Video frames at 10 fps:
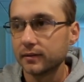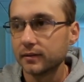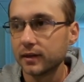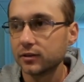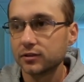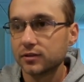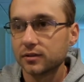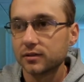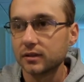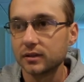they
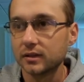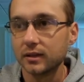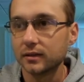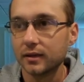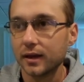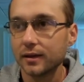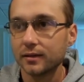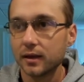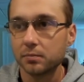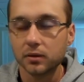just they
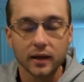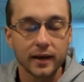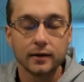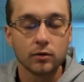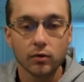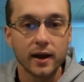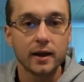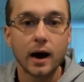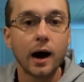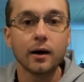they played
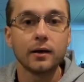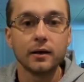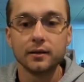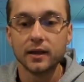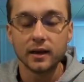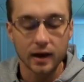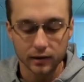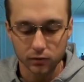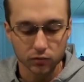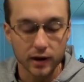great hockey and they got
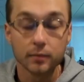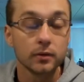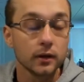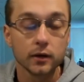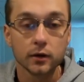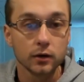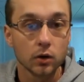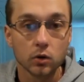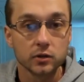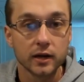incredibly good
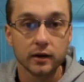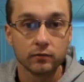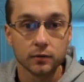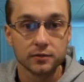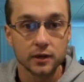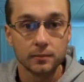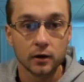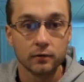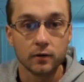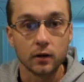goaltending from
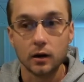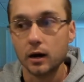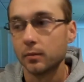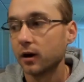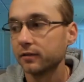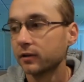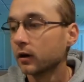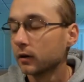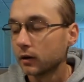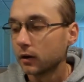Semyon Varlamov.
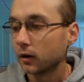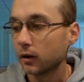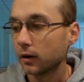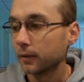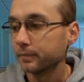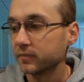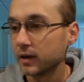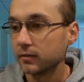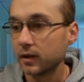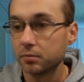Um,
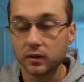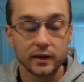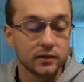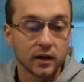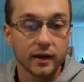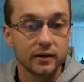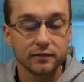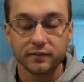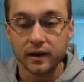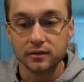they they played tight
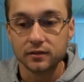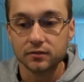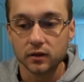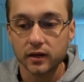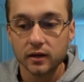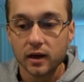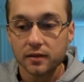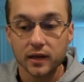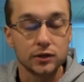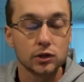defensively.
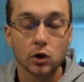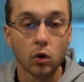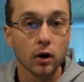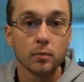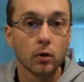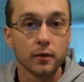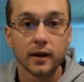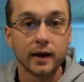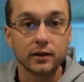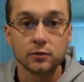They scored more
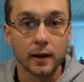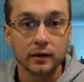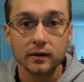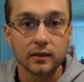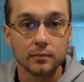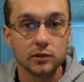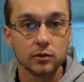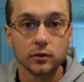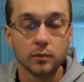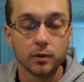than I expected them
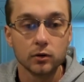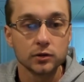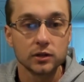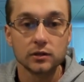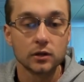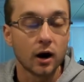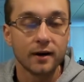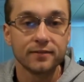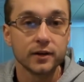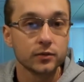to in the postseason.
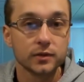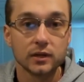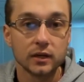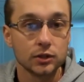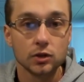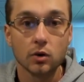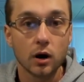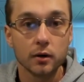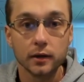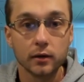Offense was an issue
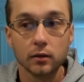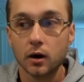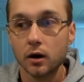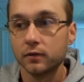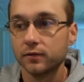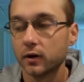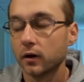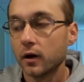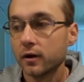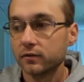all year long
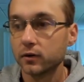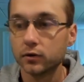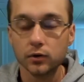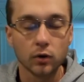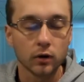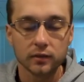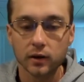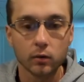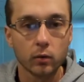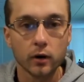for for New York.
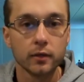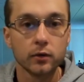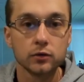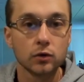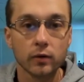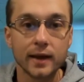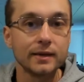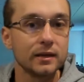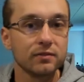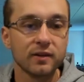They were one of those great
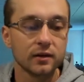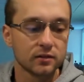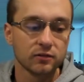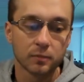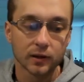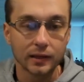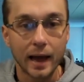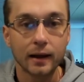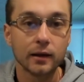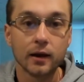defensive but
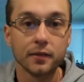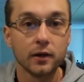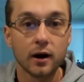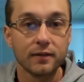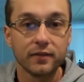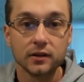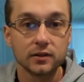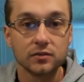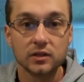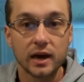lacking on the
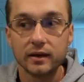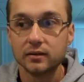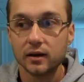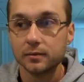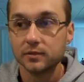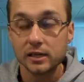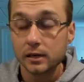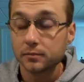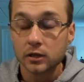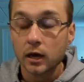offensive side type
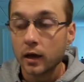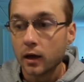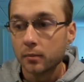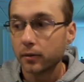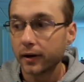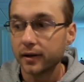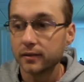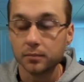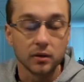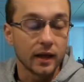teams. But in
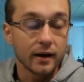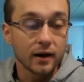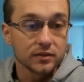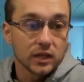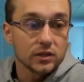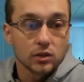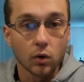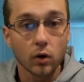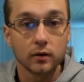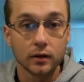the playoffs, they
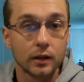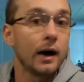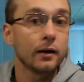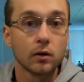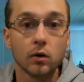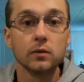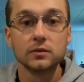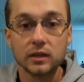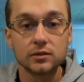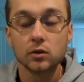scored a lot of goals.
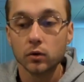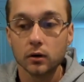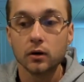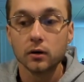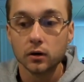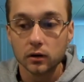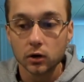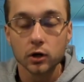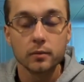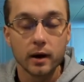They scored a
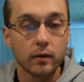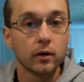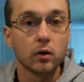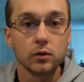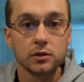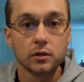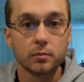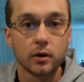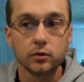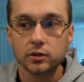good amount of goals in the
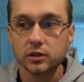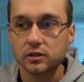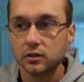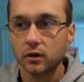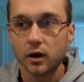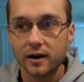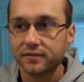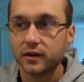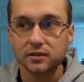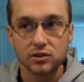postseason. Their
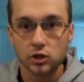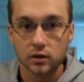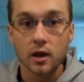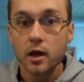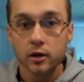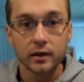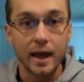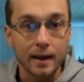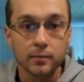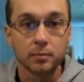offense sh-
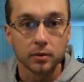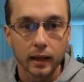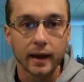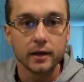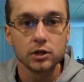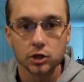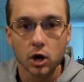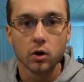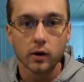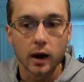came to play,
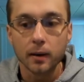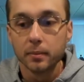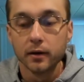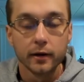showed up,